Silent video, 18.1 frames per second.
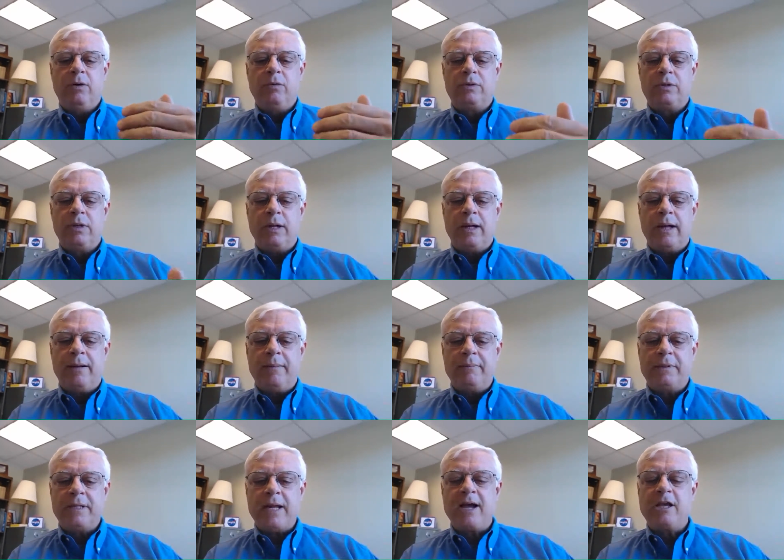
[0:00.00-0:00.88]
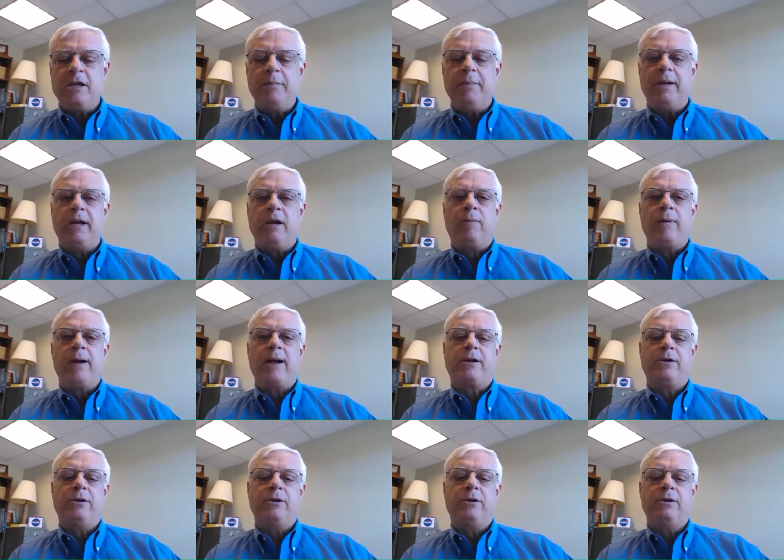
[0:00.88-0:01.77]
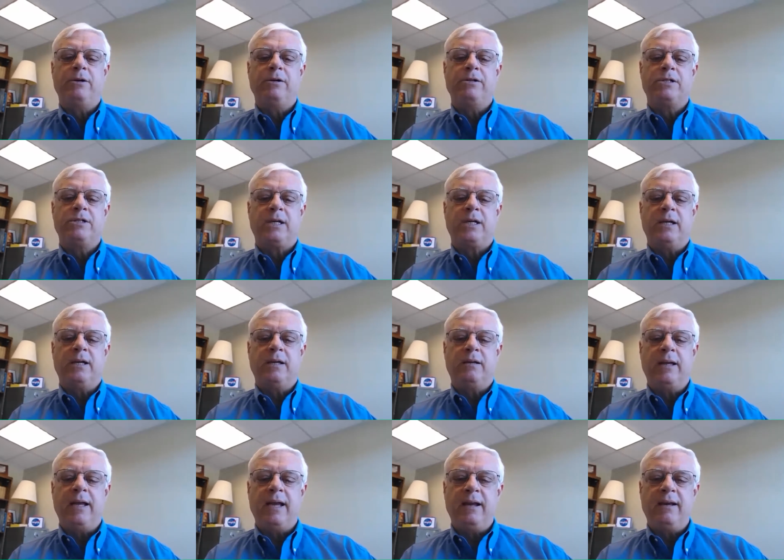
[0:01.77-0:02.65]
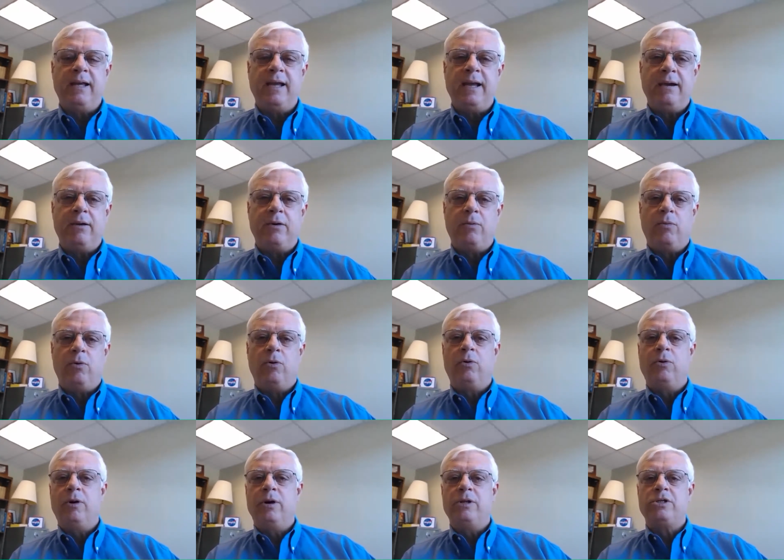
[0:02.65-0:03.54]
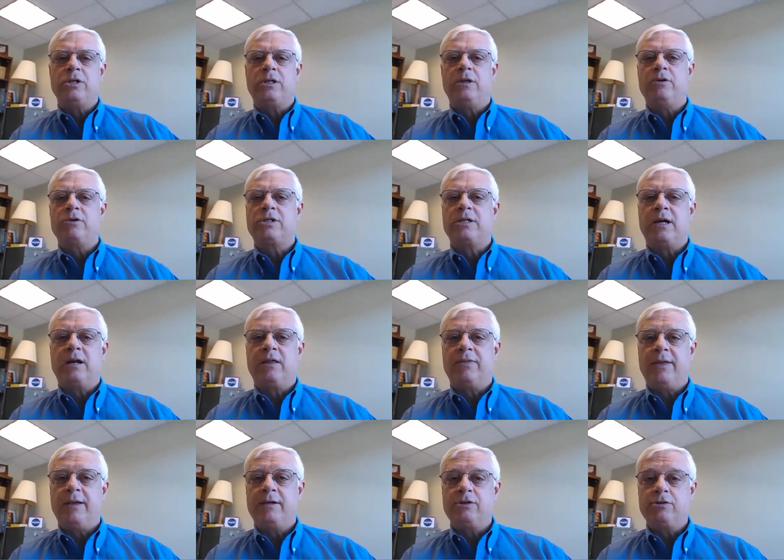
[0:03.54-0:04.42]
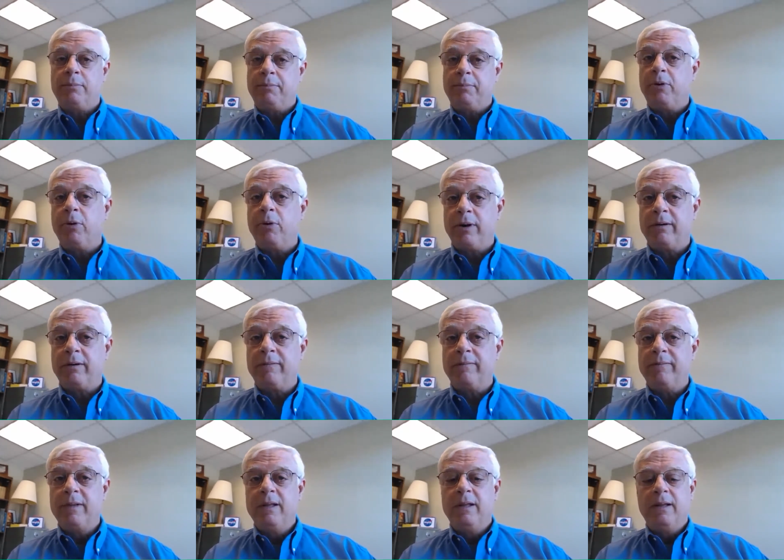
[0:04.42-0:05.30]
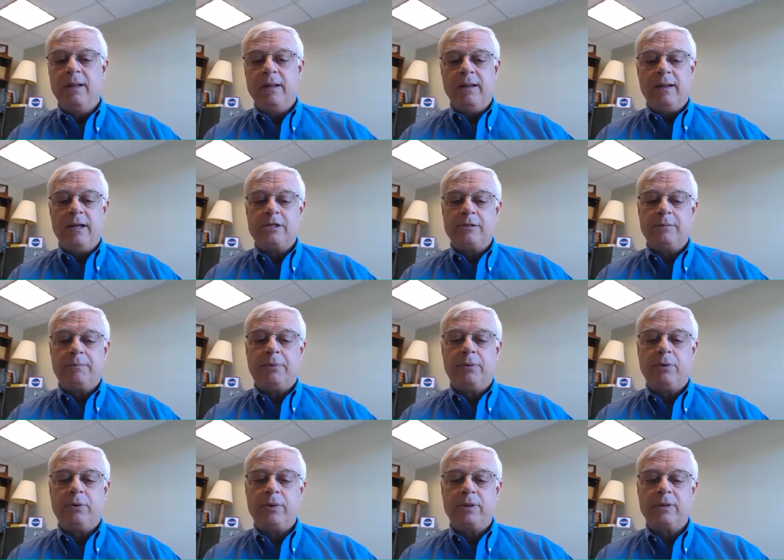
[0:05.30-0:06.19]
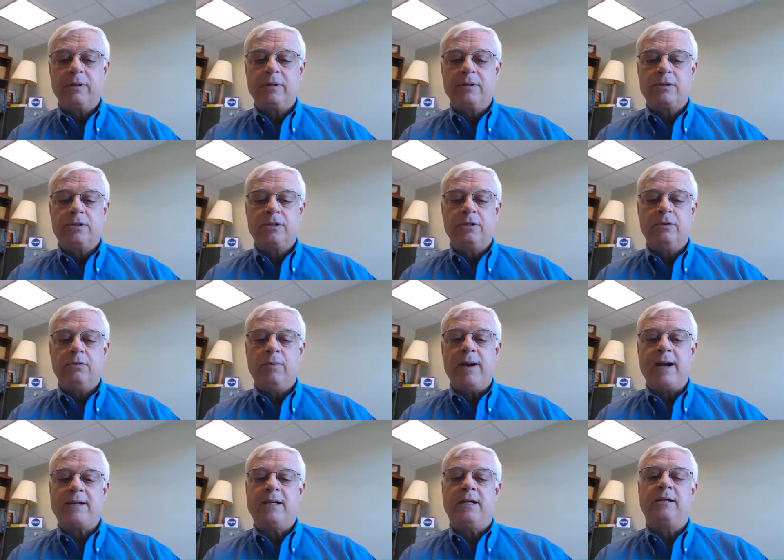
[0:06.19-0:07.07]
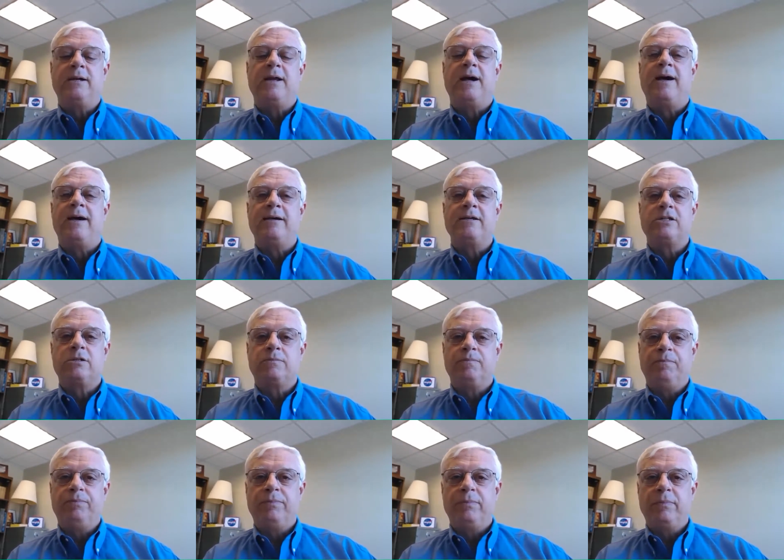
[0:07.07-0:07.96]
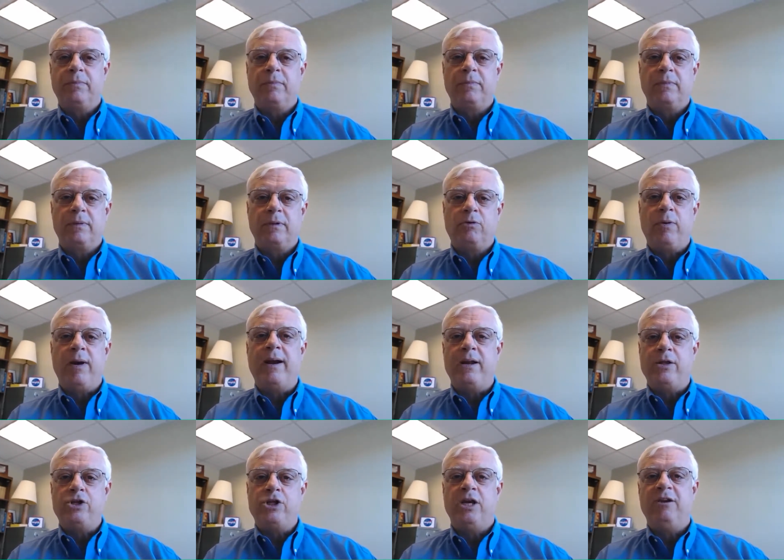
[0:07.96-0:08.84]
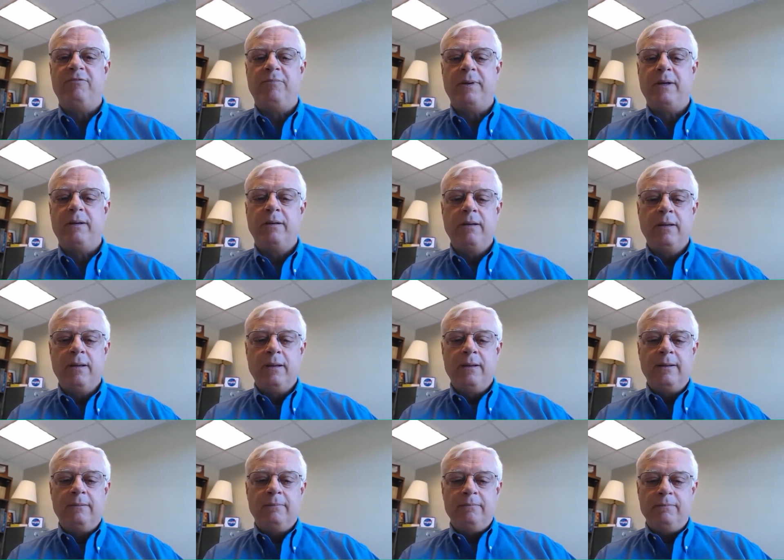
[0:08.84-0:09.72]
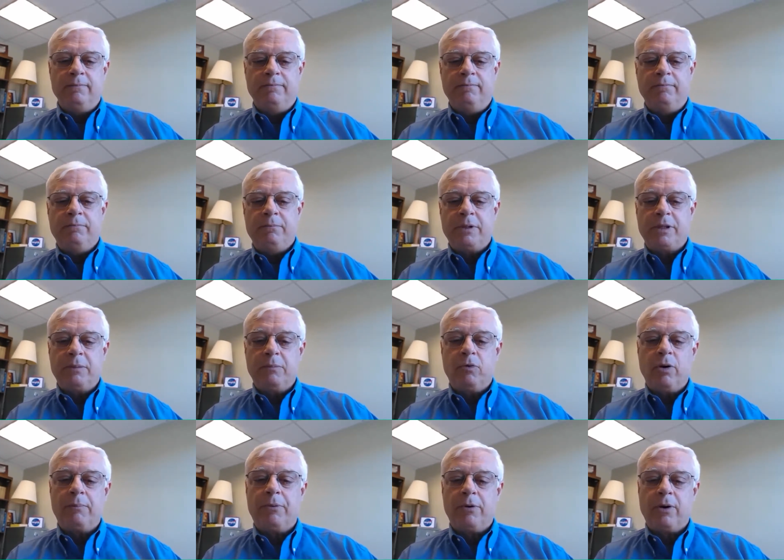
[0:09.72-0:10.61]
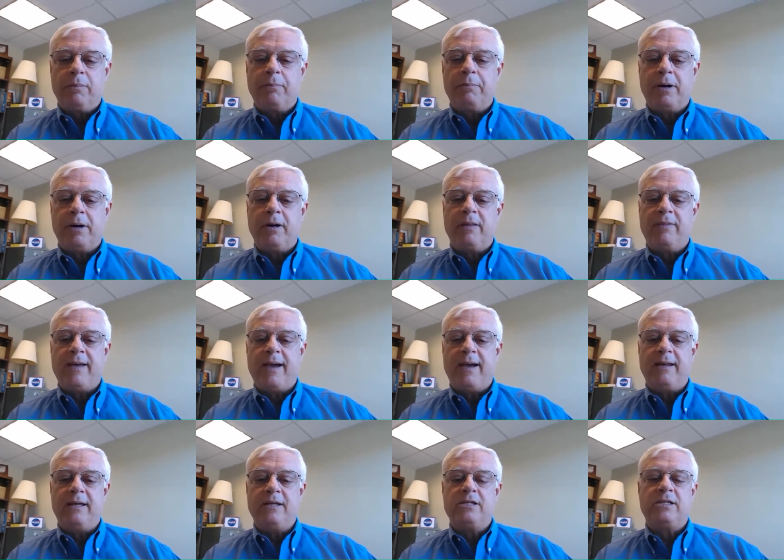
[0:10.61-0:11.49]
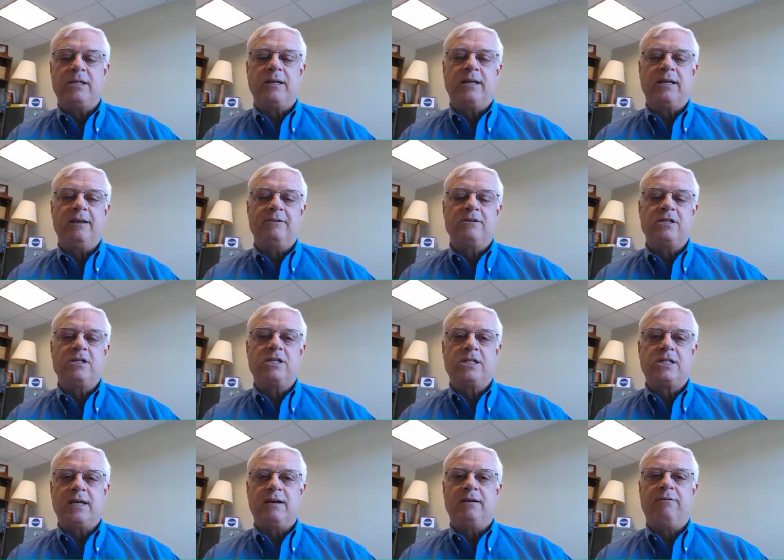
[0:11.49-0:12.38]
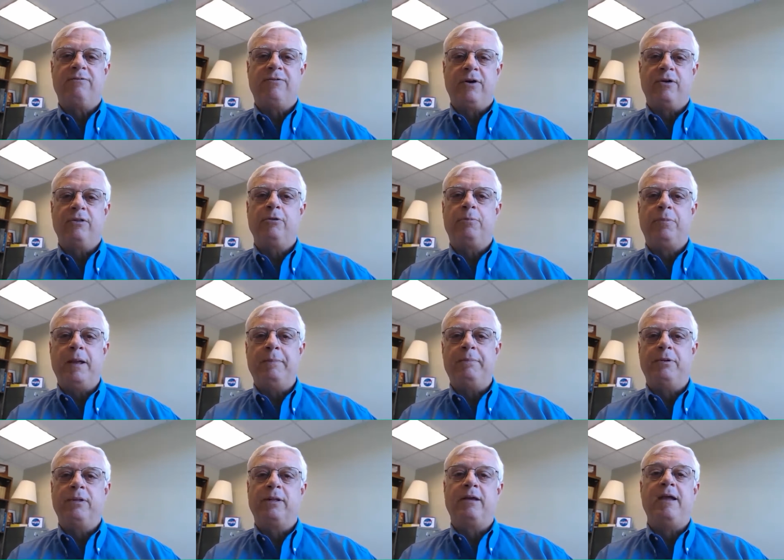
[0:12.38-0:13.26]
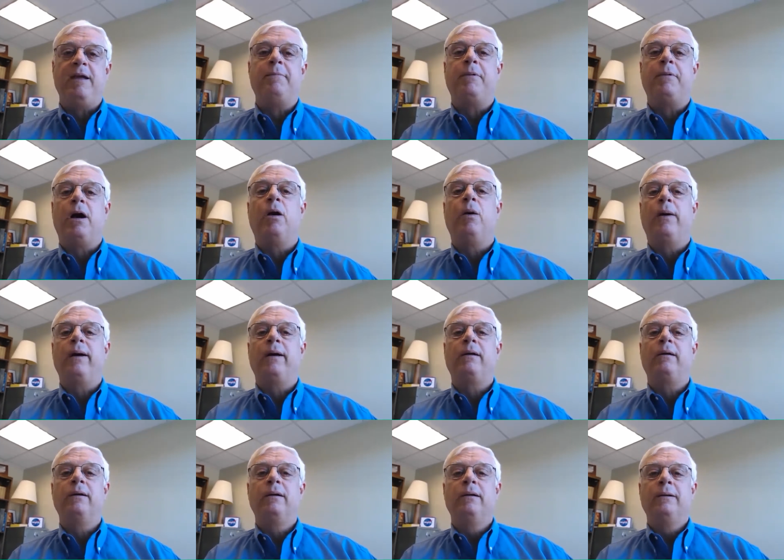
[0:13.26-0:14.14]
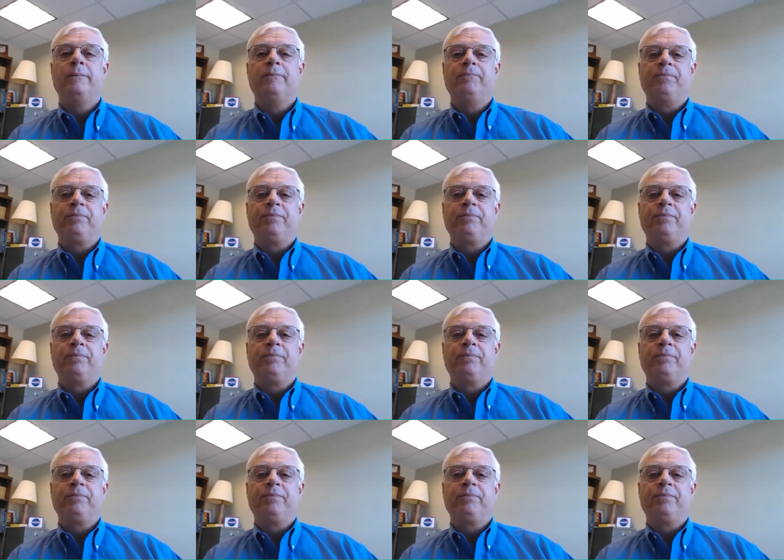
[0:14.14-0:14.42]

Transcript: documenting records and handing out awards and those kind of things are important. It's important to recognize great achievement. But the more important part of that is that it gives incentive for other people to keep going.